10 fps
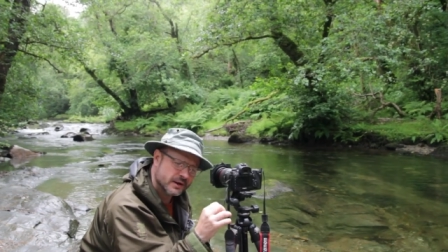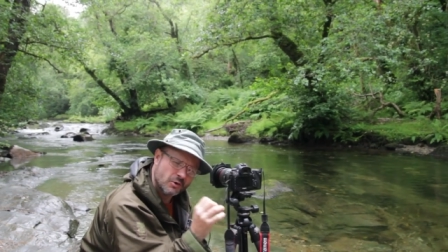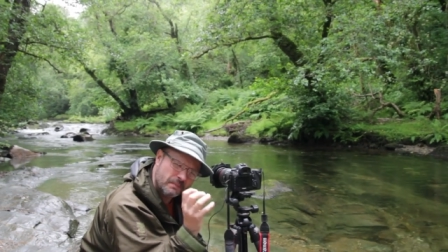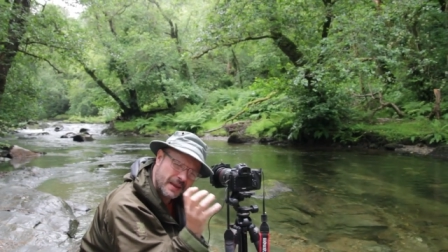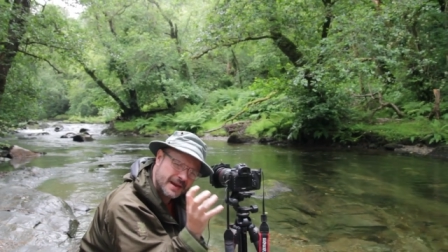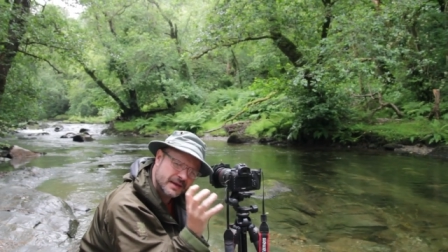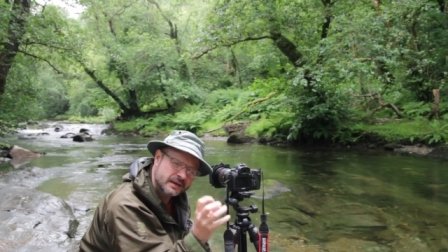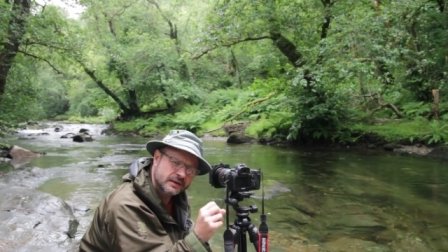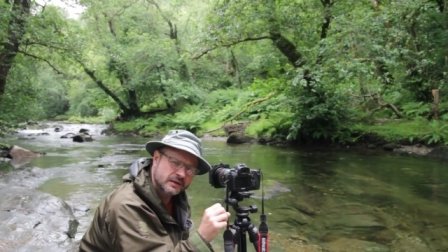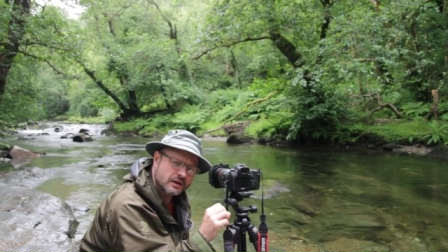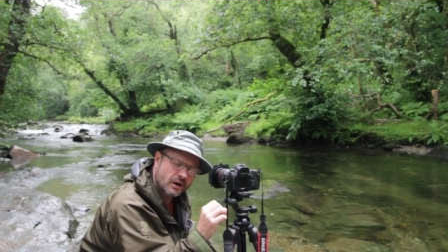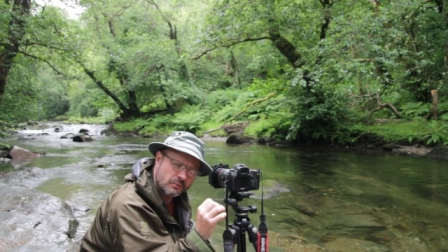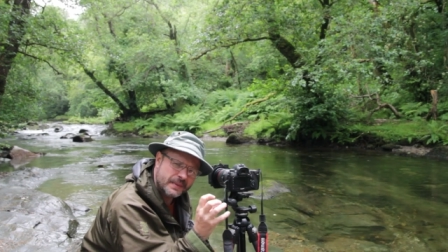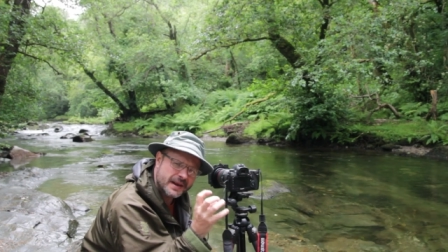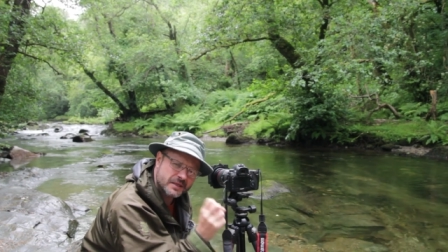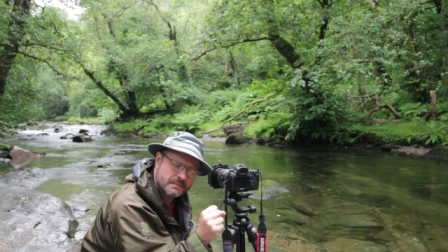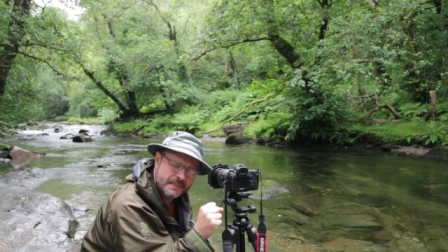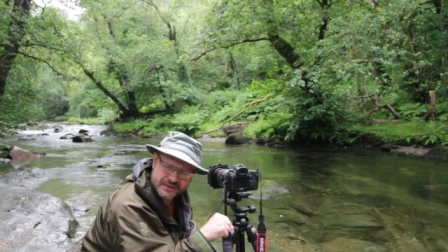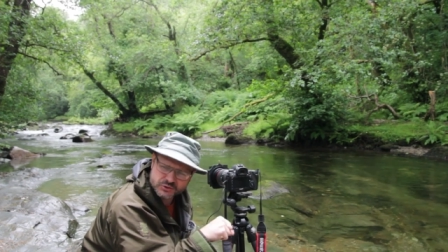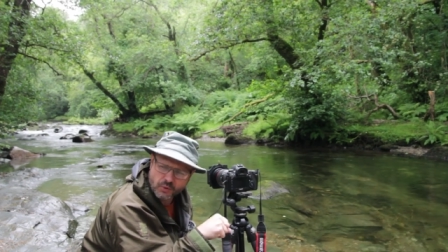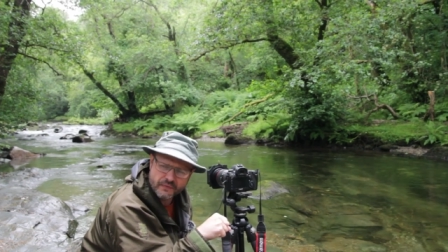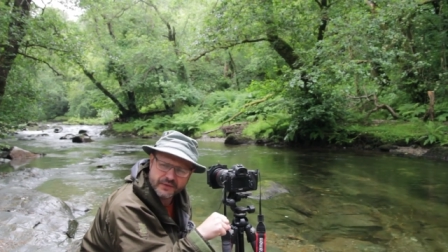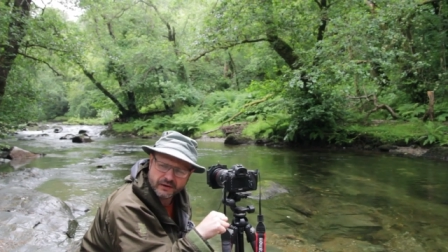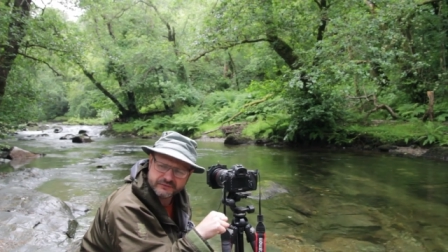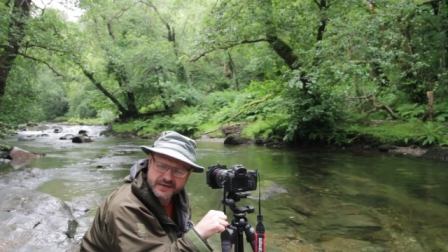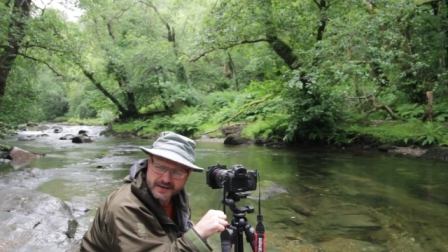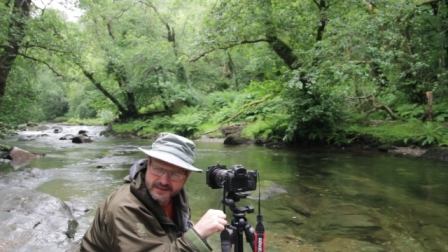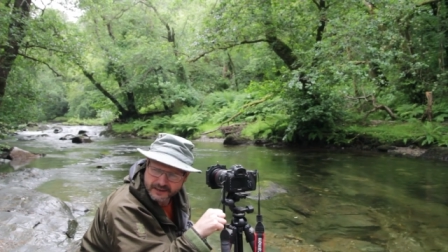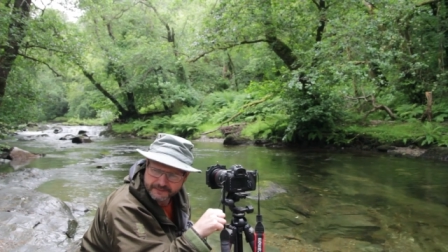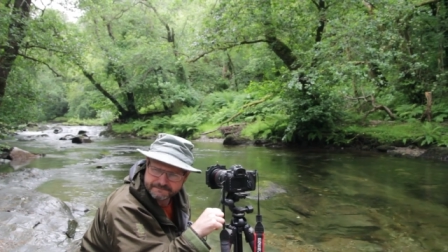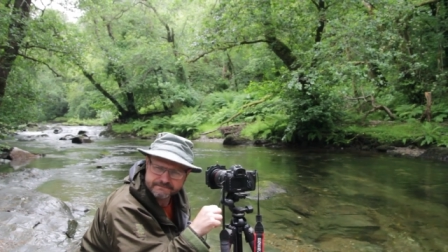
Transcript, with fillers: And I'll pick, I'll pick the best one that I've taken.